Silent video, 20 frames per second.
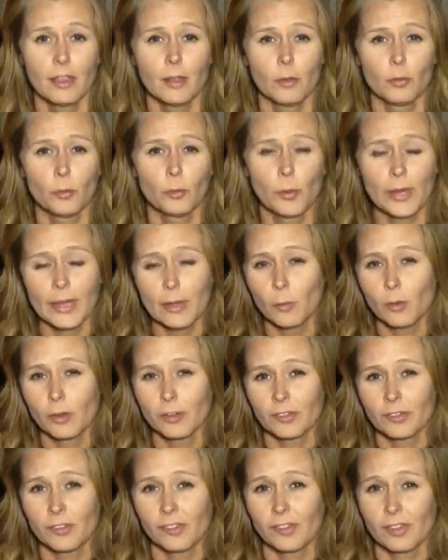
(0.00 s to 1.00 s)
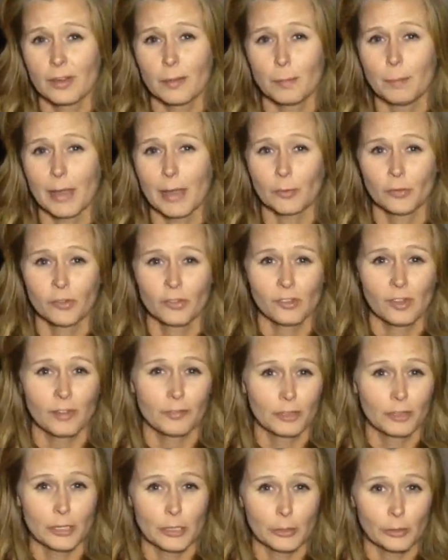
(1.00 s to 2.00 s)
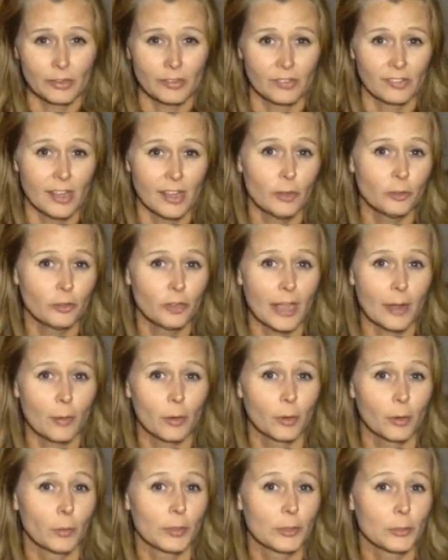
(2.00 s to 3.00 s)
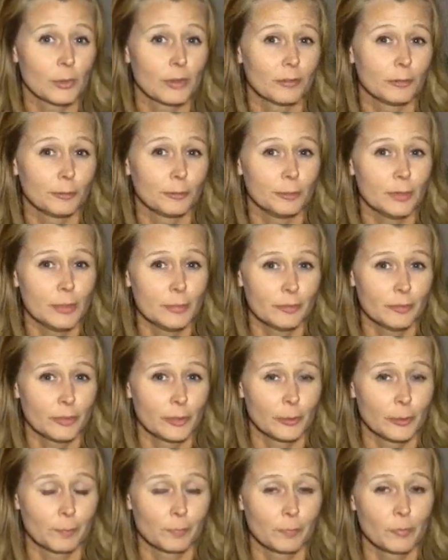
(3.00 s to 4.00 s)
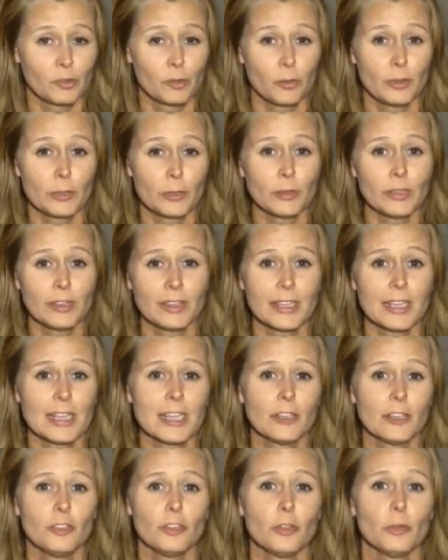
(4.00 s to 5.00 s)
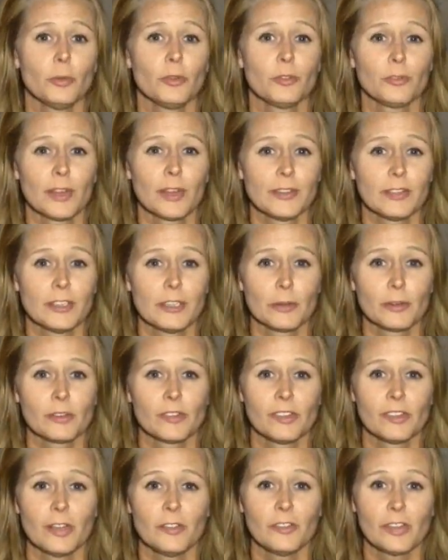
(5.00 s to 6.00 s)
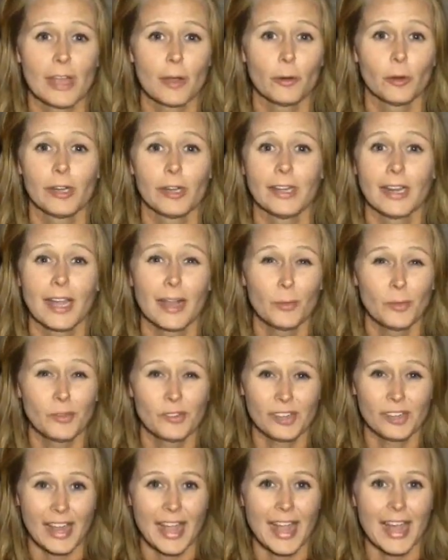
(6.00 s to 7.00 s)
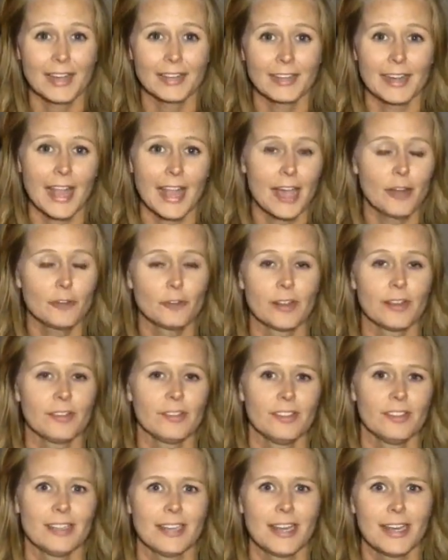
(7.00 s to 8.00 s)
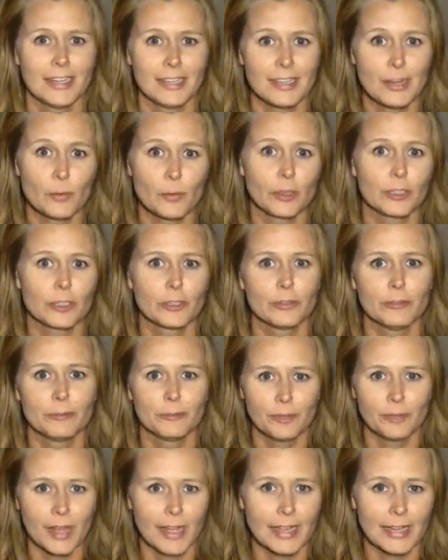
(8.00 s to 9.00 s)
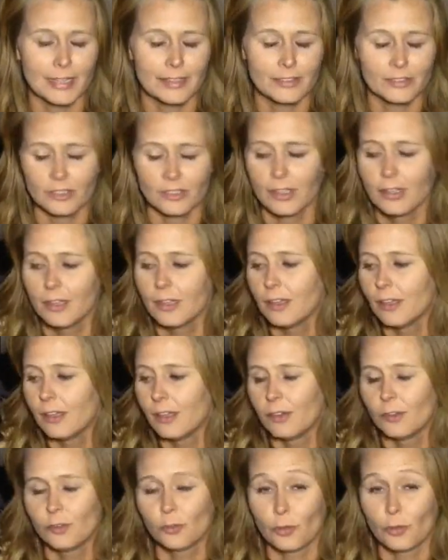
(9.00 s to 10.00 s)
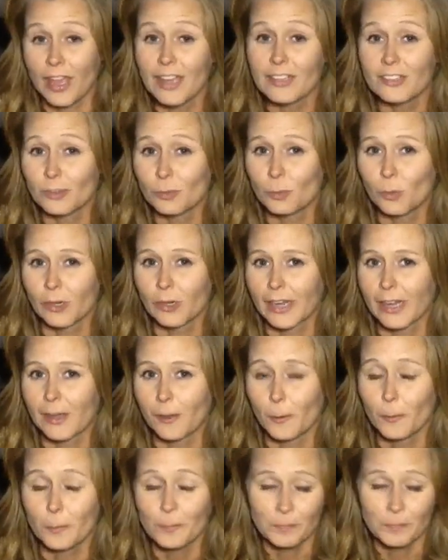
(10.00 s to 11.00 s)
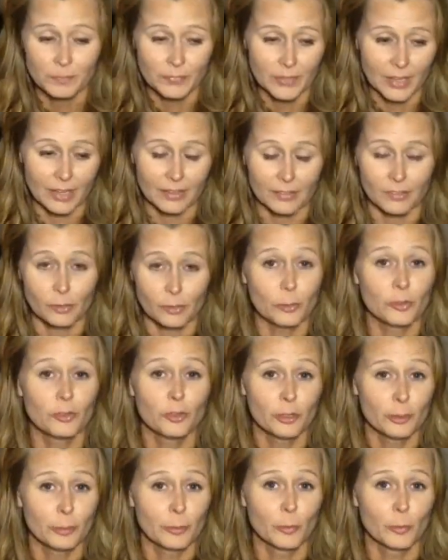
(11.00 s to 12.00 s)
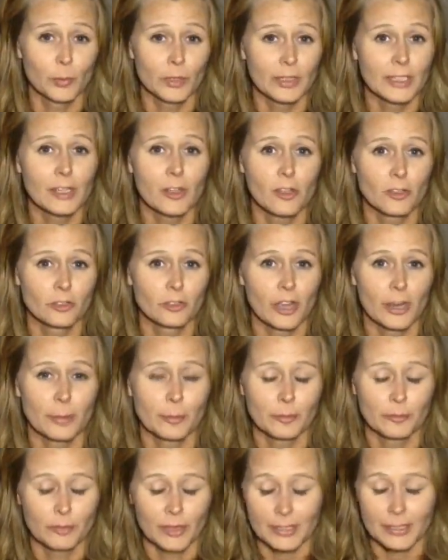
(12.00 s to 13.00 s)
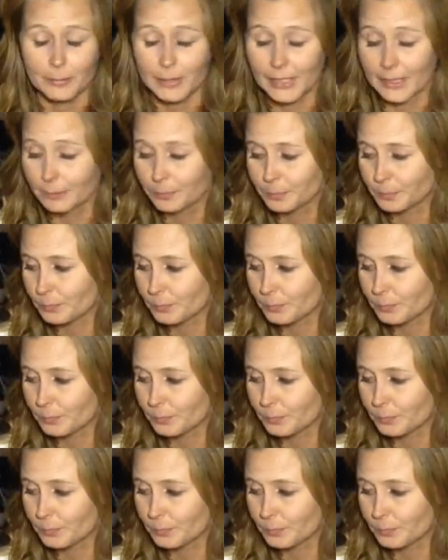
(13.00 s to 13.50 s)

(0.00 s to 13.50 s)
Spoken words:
The way it works is that it bounces off the nearest cell tower when you have a flip phone. So the only thing he could do was find the nearest cell tower, and I wasn't at an address that anyone could find. So that didn't work out. And so it took him a really long time to find me.